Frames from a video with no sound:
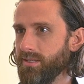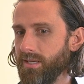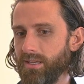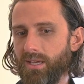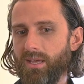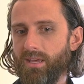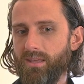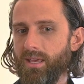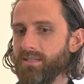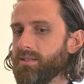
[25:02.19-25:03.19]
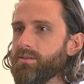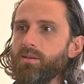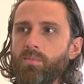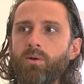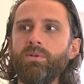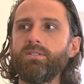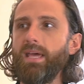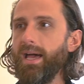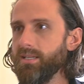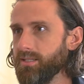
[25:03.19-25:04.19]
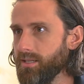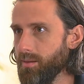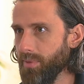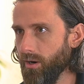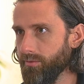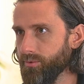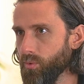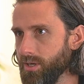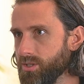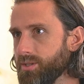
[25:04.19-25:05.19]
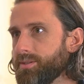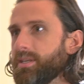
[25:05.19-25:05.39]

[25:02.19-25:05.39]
Like, yes, there's the moment to ask deep, powerful questions.